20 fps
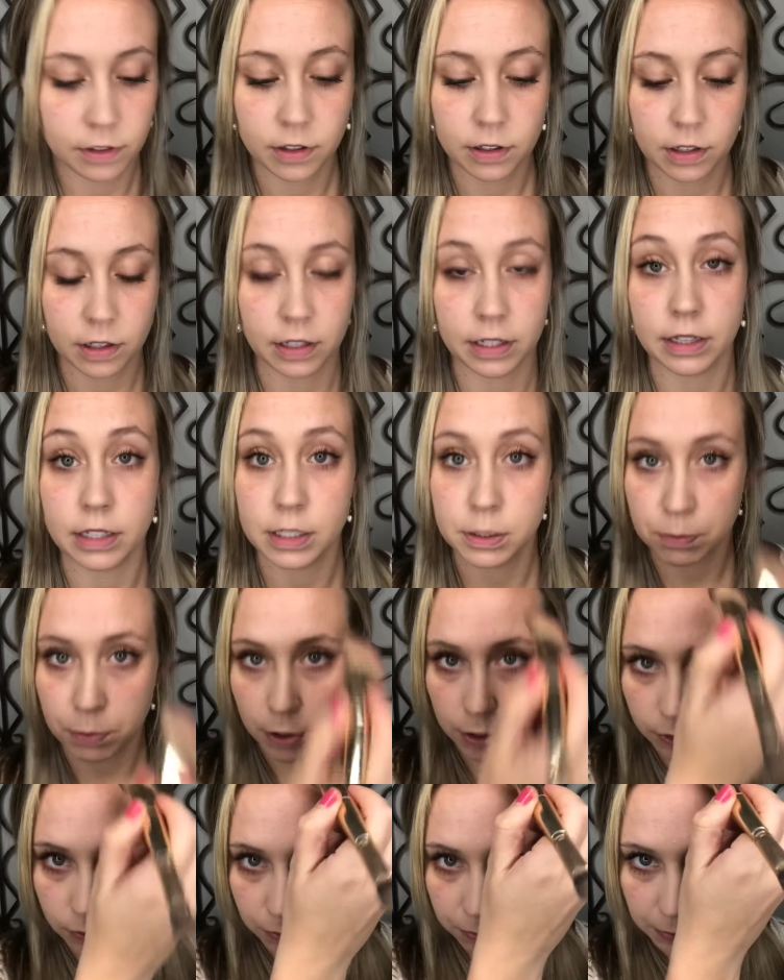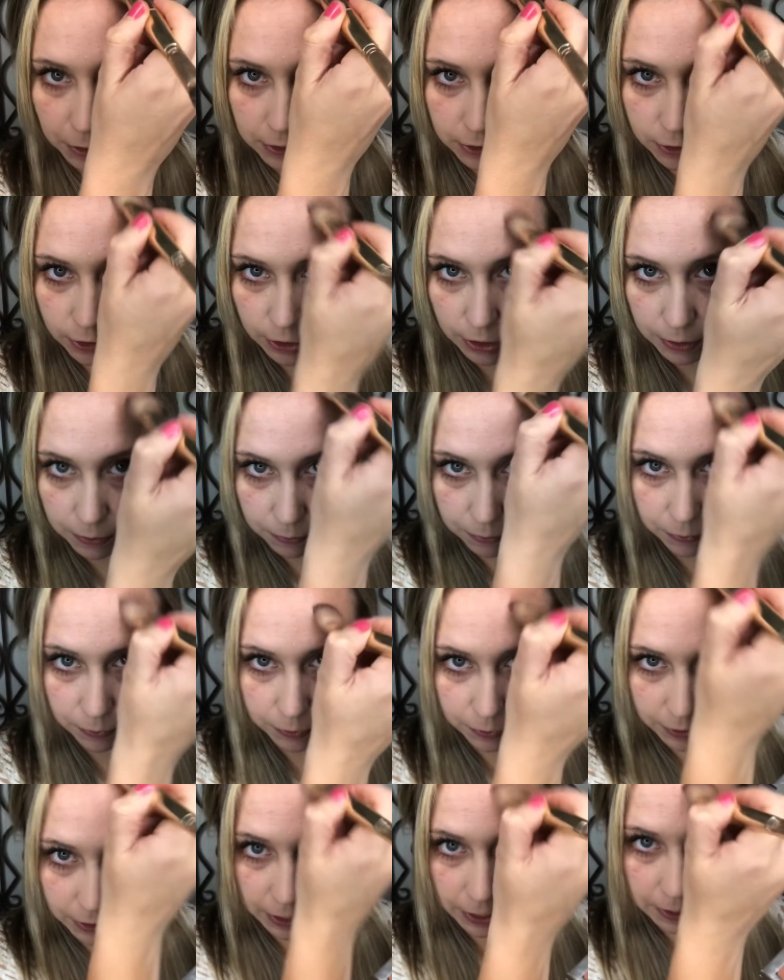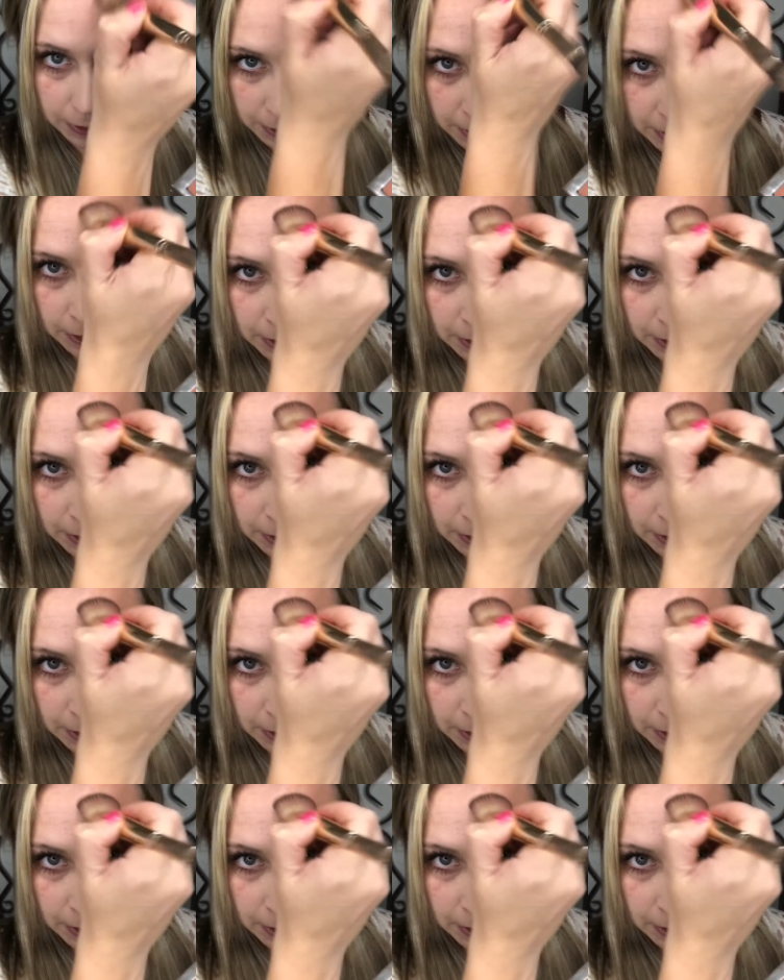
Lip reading: cleaned this brush from yesterday. Okay,